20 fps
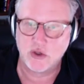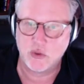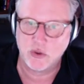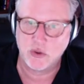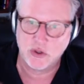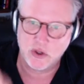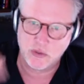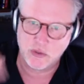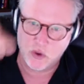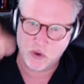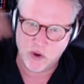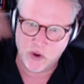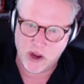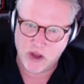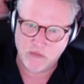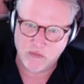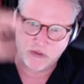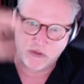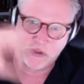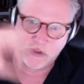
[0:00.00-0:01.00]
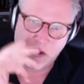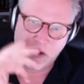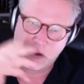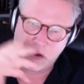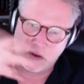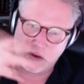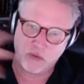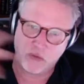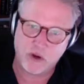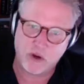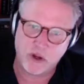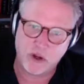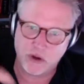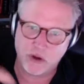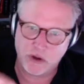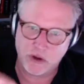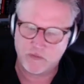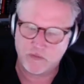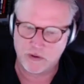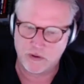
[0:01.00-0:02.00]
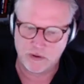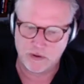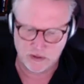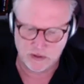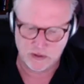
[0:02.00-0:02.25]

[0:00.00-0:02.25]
which are more alpha, theta, and really good for